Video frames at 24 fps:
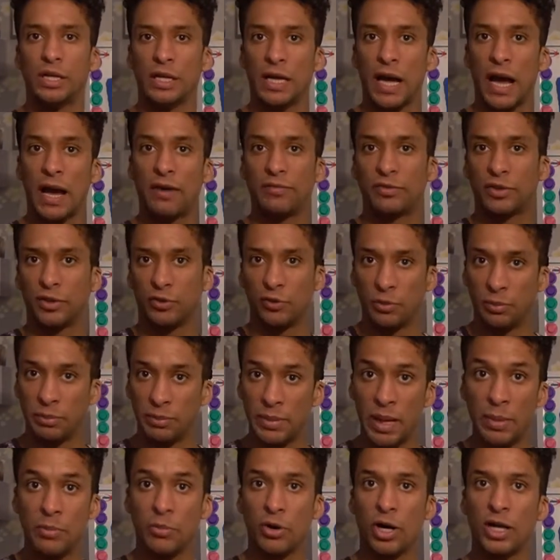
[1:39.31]
have to
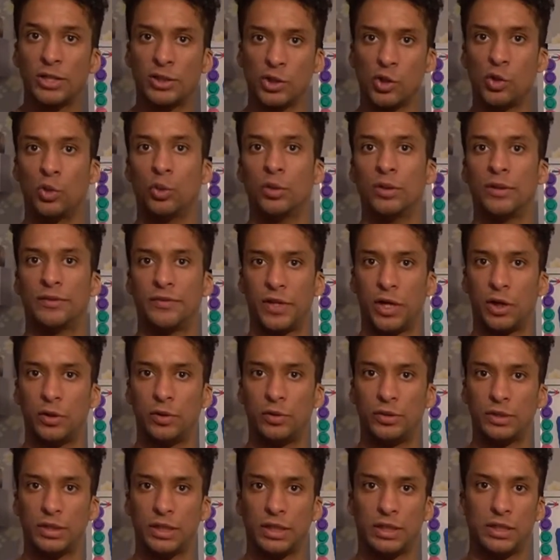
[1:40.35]
memorize all of
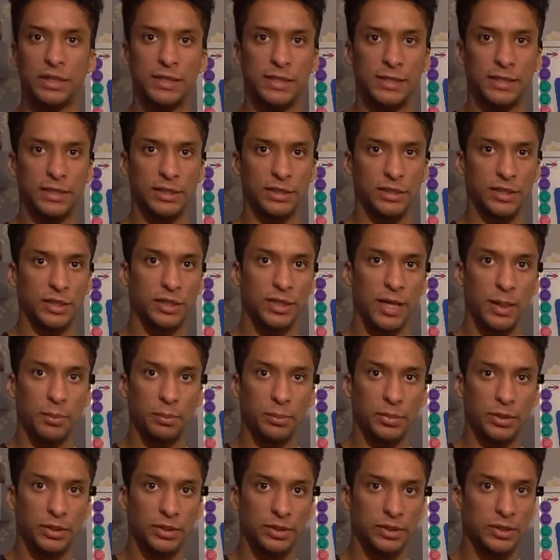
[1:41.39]
those digits and
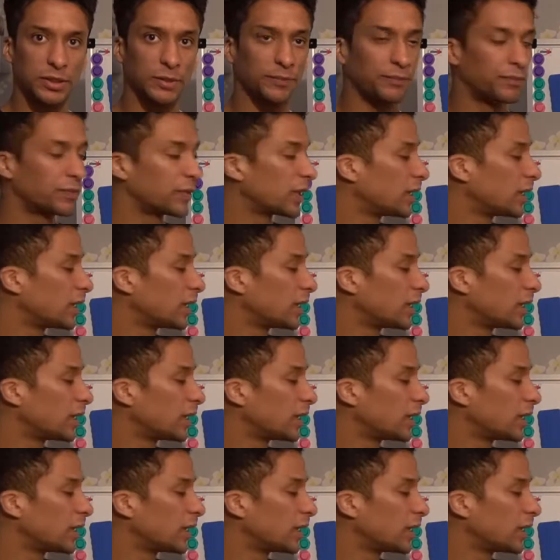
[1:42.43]
numbers.